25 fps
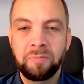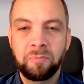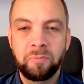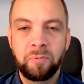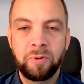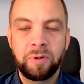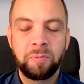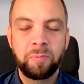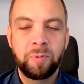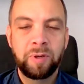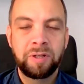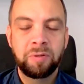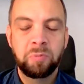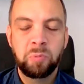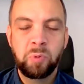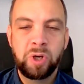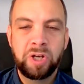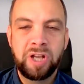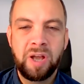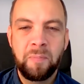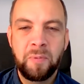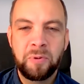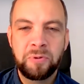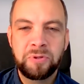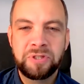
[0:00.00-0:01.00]
We'll
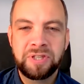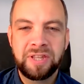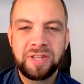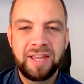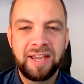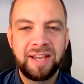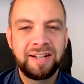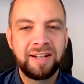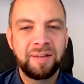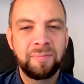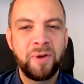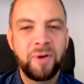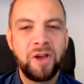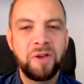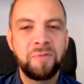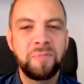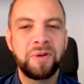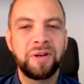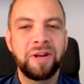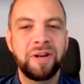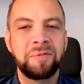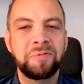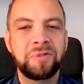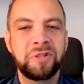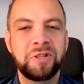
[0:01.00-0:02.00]
come on to that in a
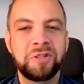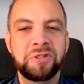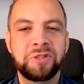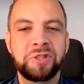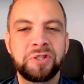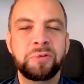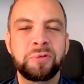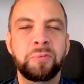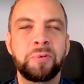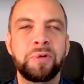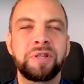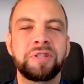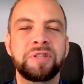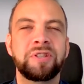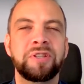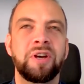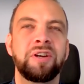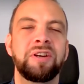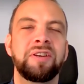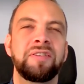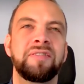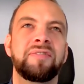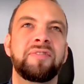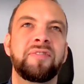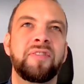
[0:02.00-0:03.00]
moment. I just wanted to
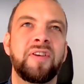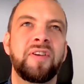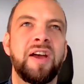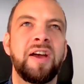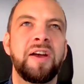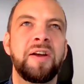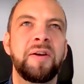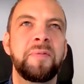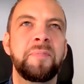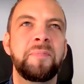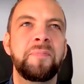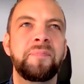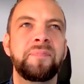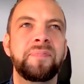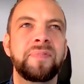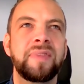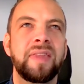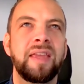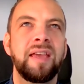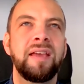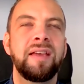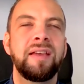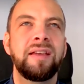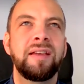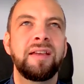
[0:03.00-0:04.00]
kind of
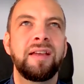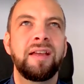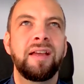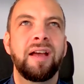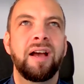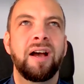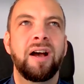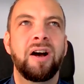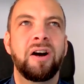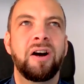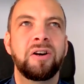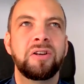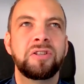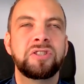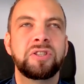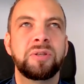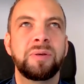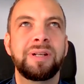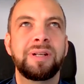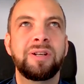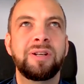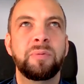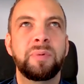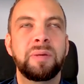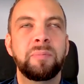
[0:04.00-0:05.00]
ask you a
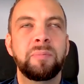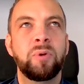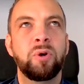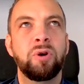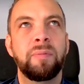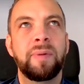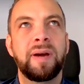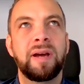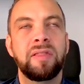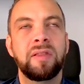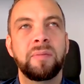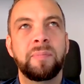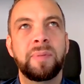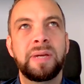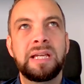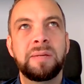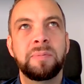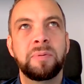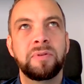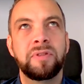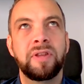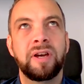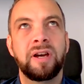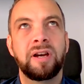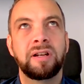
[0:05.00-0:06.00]
little bit more about the
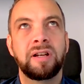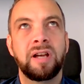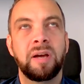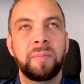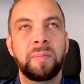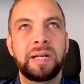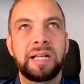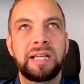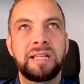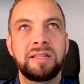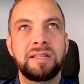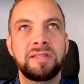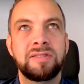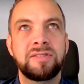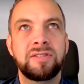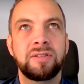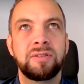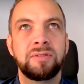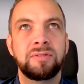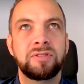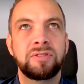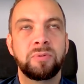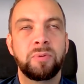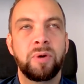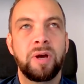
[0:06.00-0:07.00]
people that are coming in
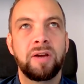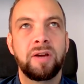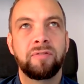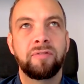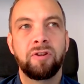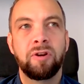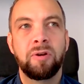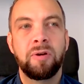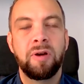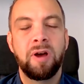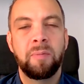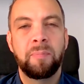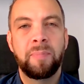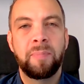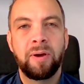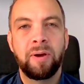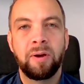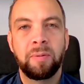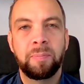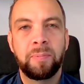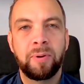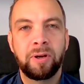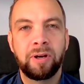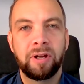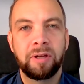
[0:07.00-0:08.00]
to work for
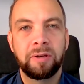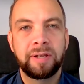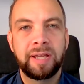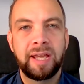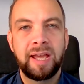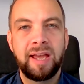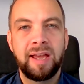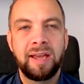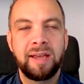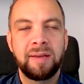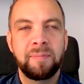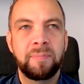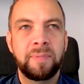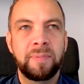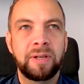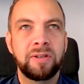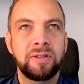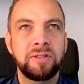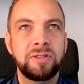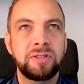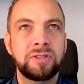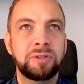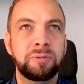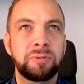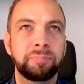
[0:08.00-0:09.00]
Apollo Care,
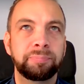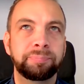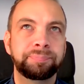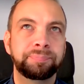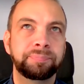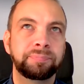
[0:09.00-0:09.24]
because